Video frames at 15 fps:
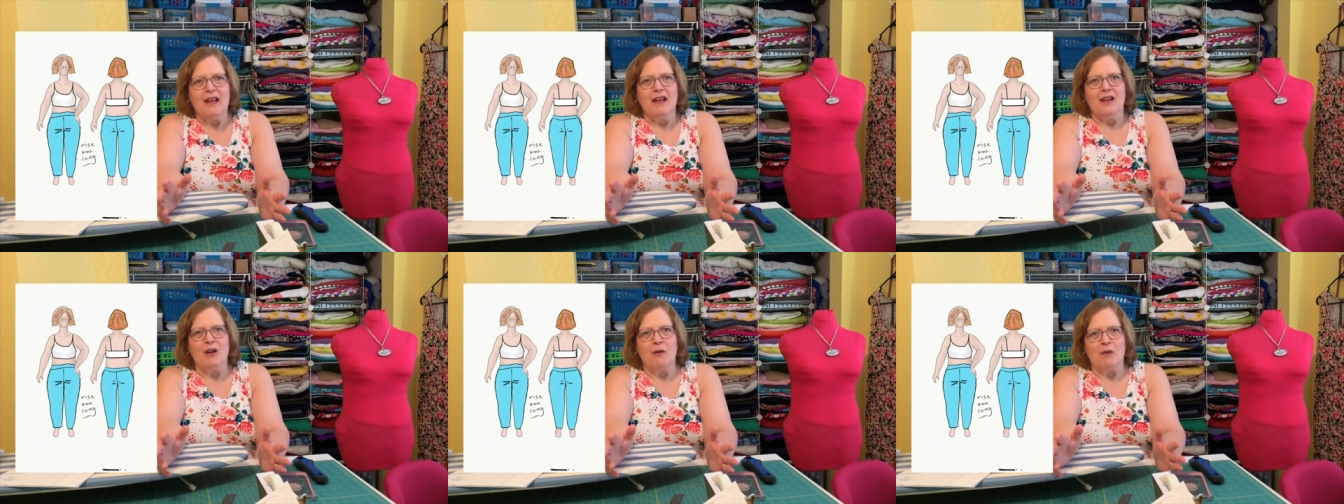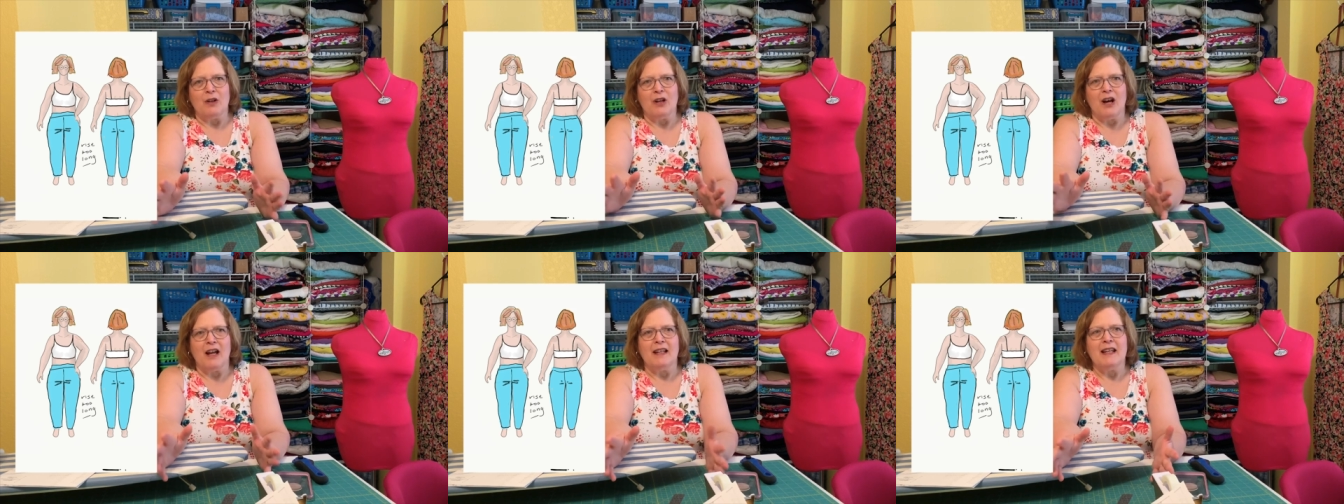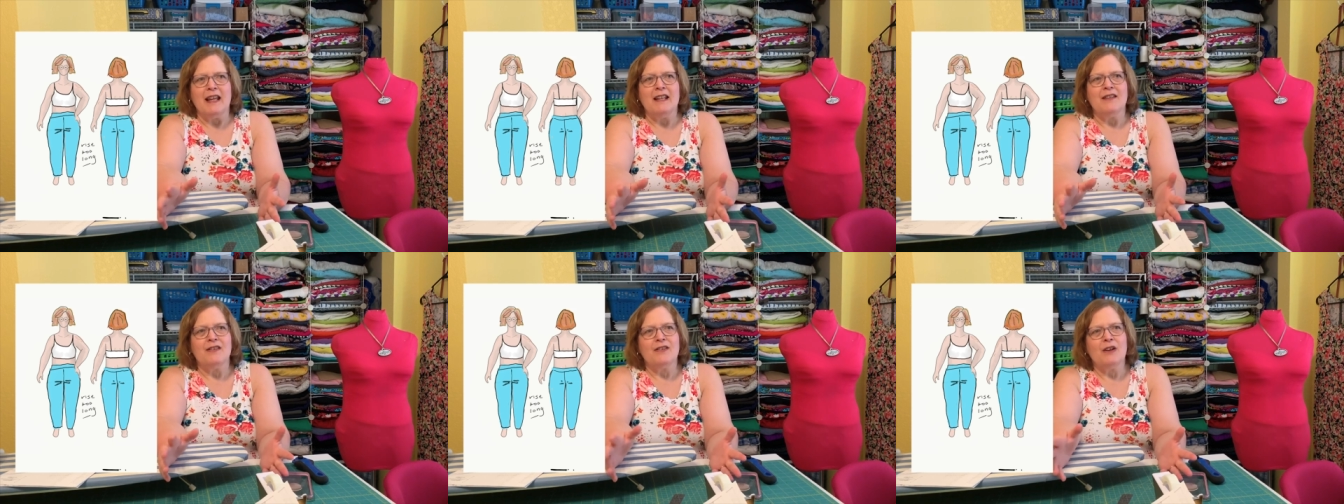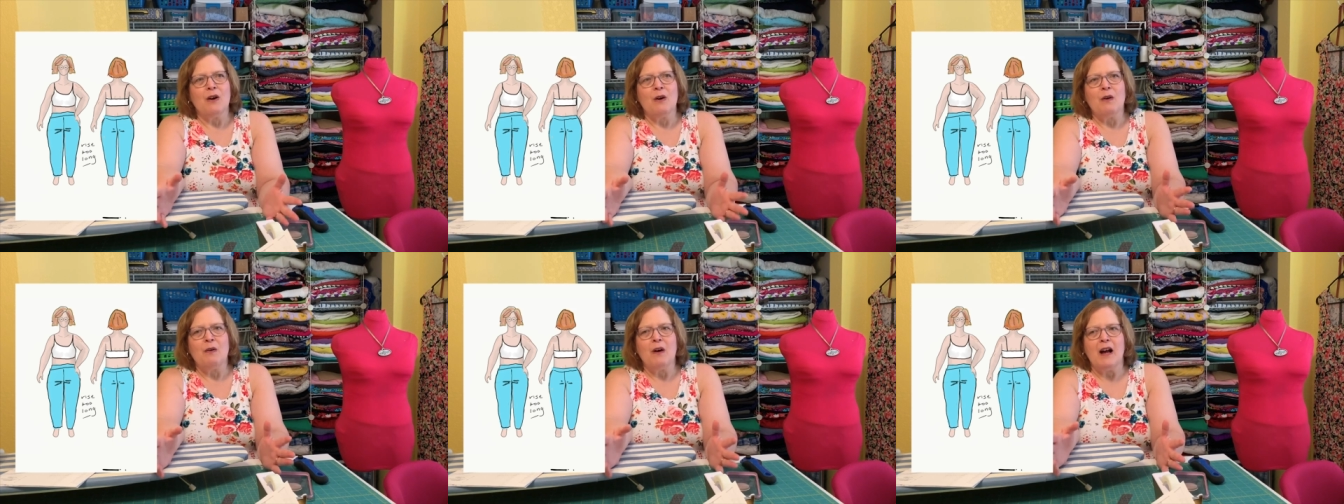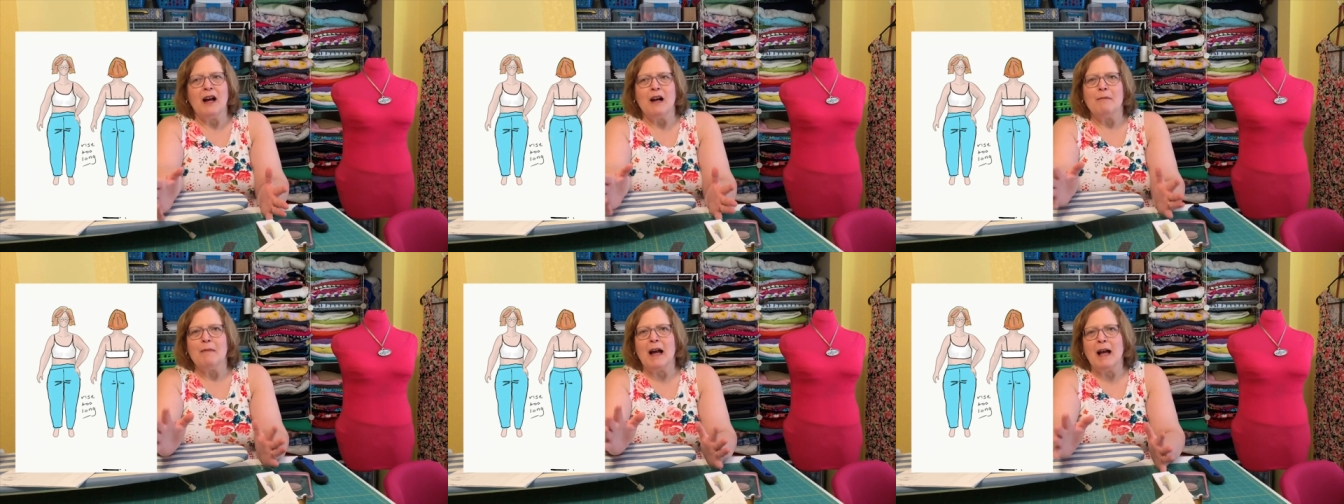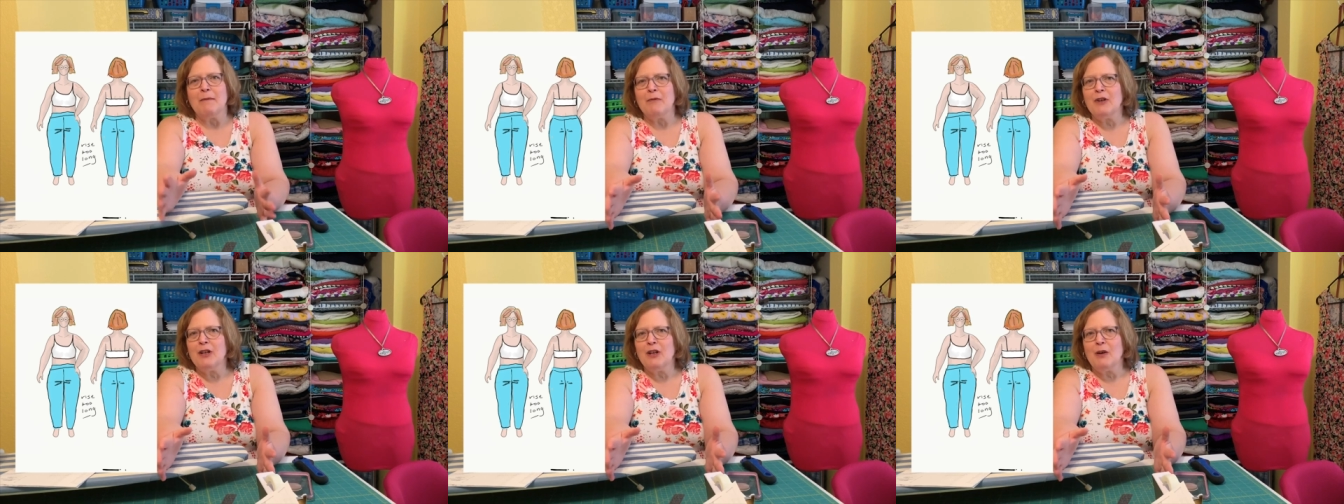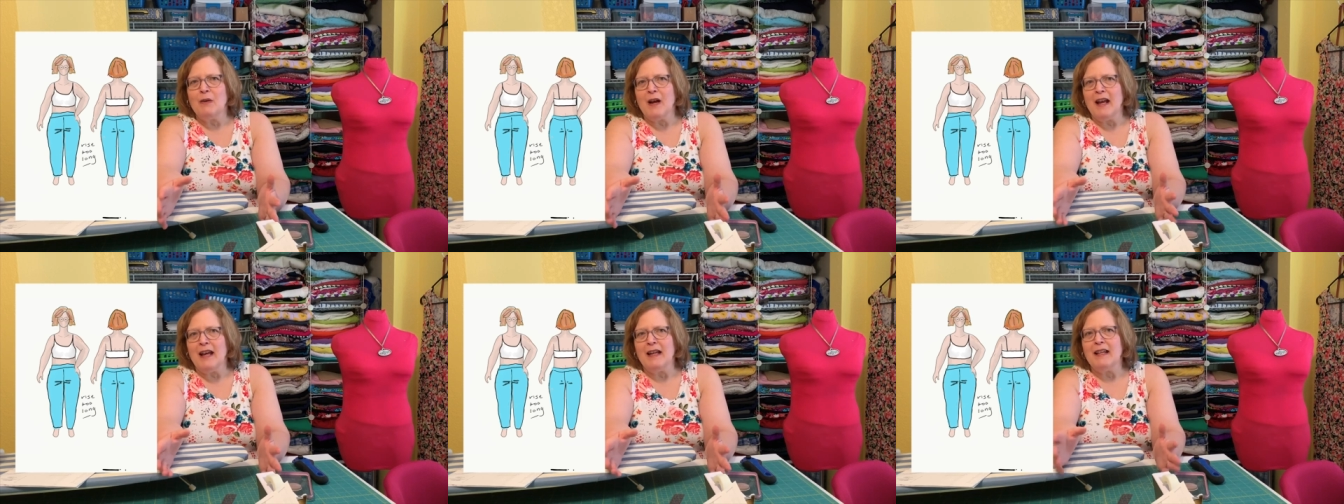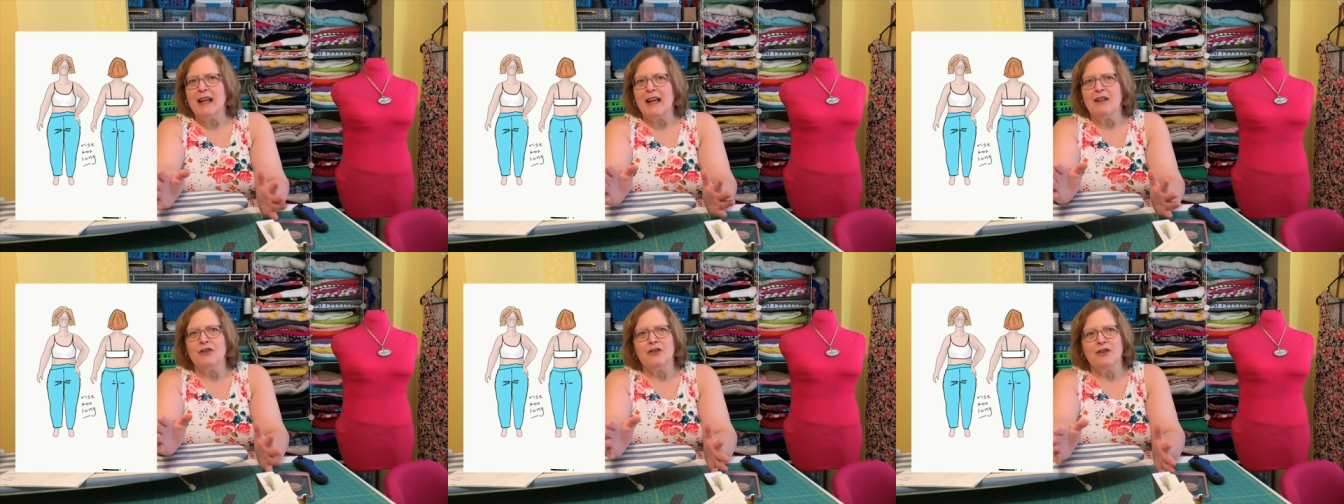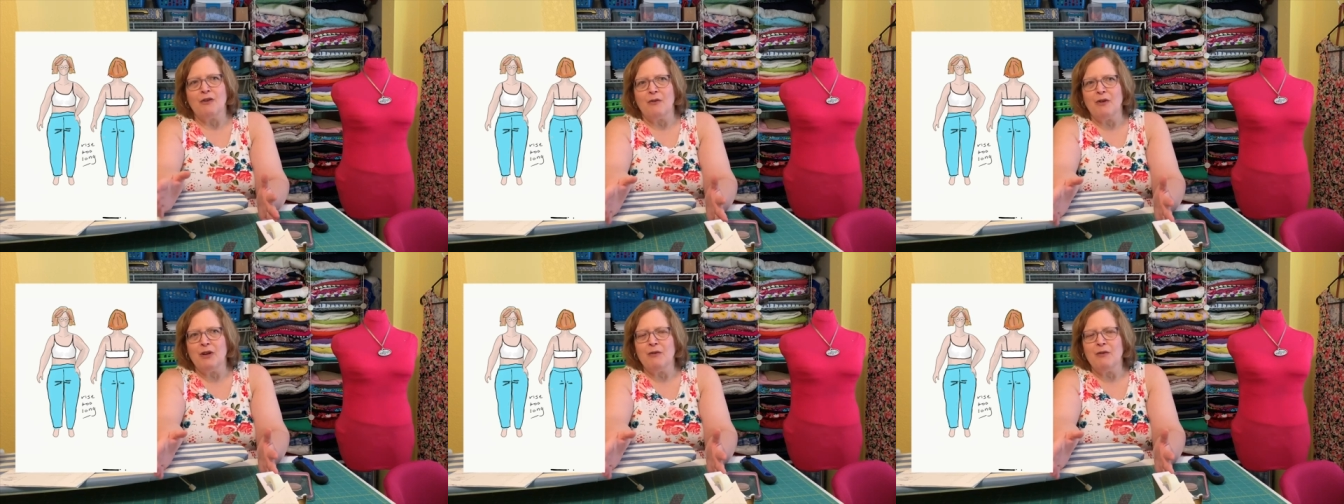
going on. And so I'm going to go ahead and show